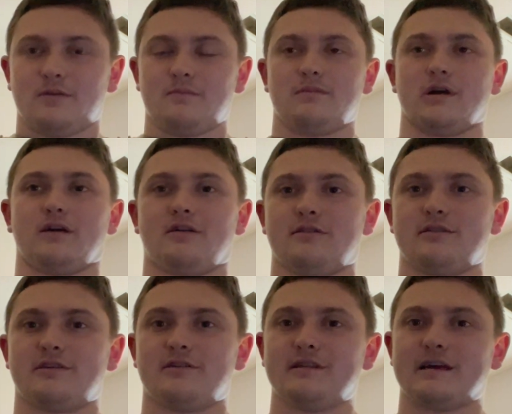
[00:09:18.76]
But all in
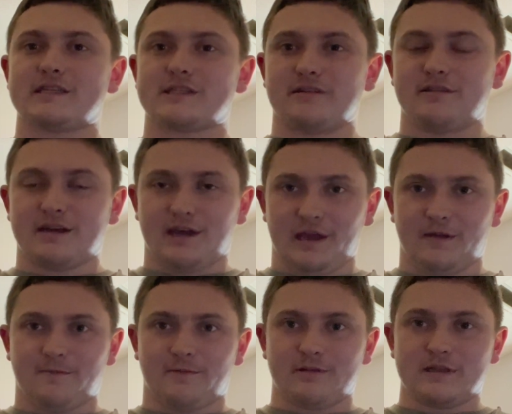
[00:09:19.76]
all, that's all I have
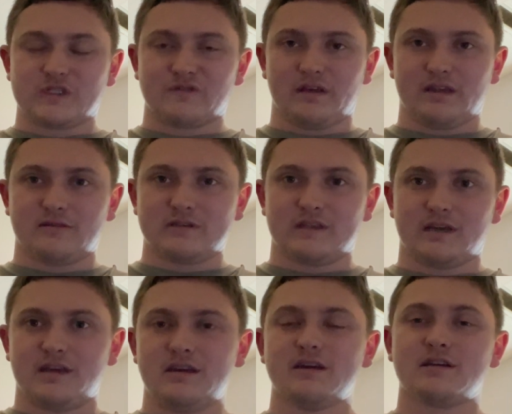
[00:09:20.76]
for this video
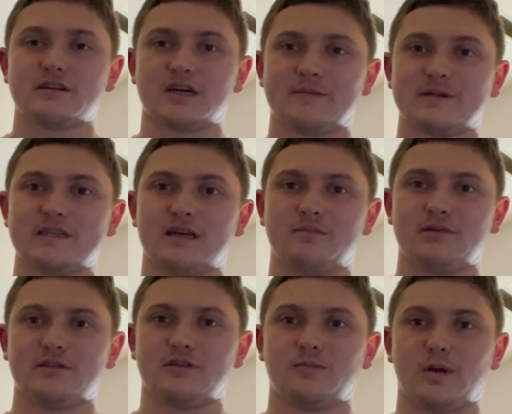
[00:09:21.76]
today. Comment down
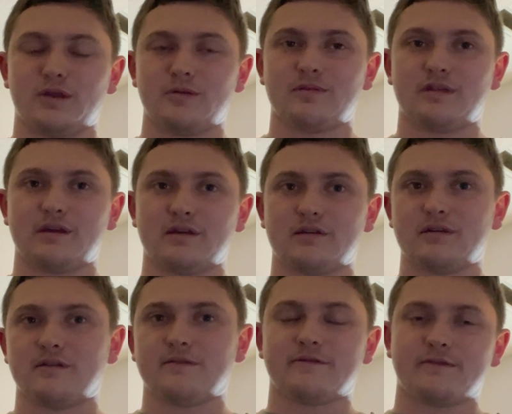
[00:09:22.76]
below what you think
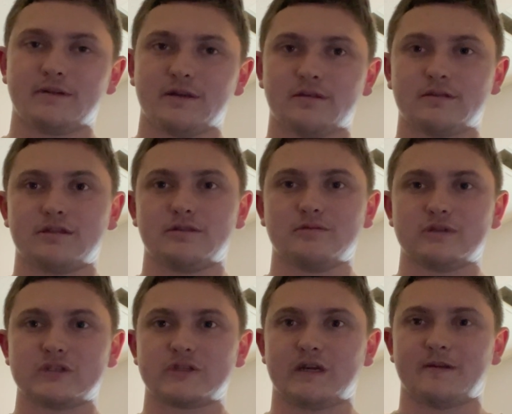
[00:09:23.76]
of the new
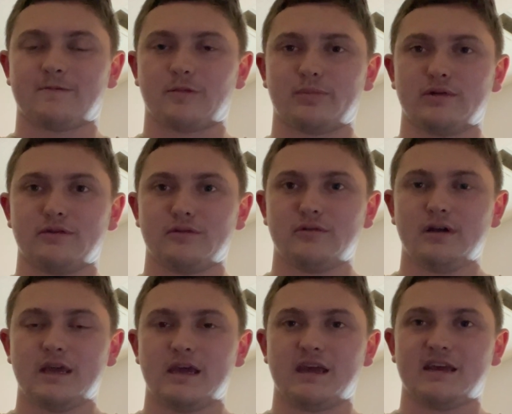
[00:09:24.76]
design for Pooh,
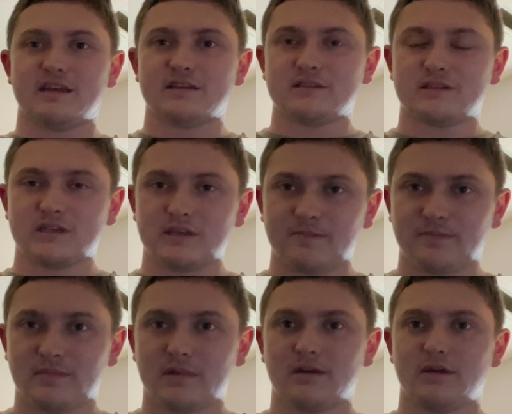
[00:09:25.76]
and
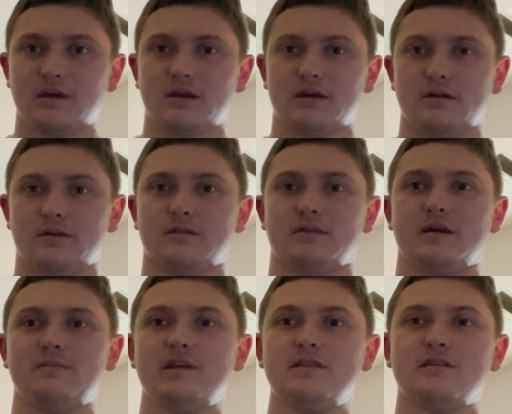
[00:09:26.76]
let
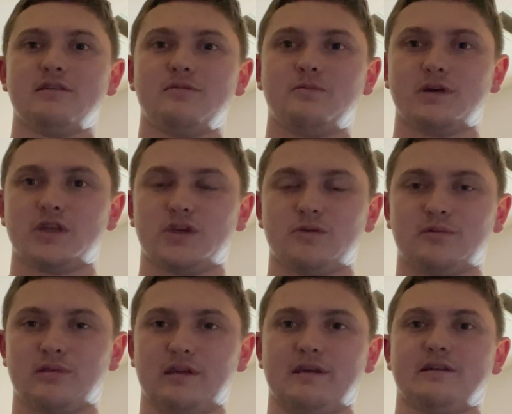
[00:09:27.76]
me know what you
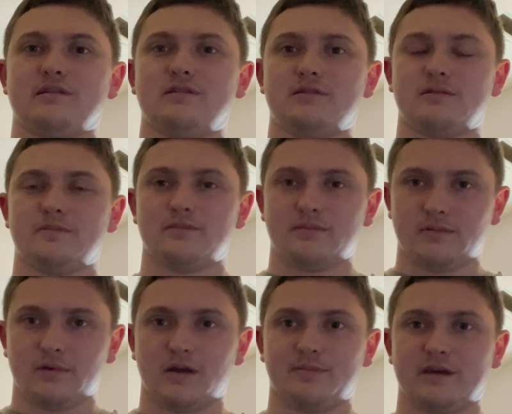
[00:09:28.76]
think
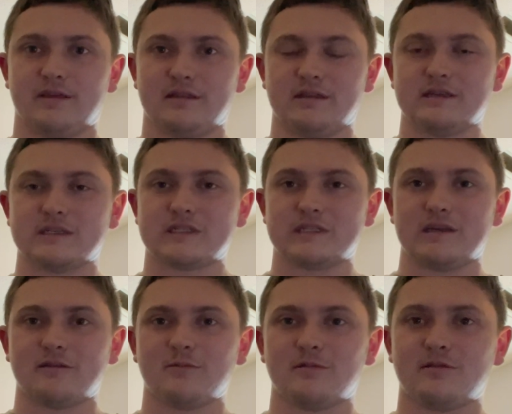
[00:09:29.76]
about this
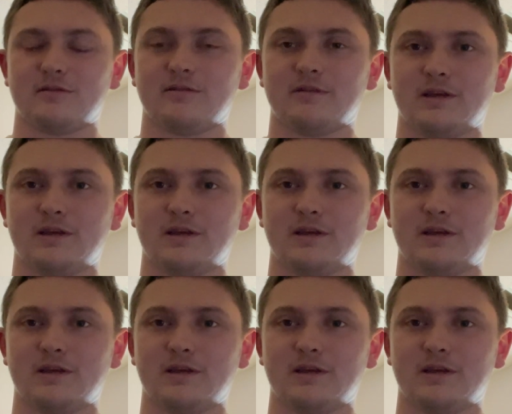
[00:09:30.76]
sequel.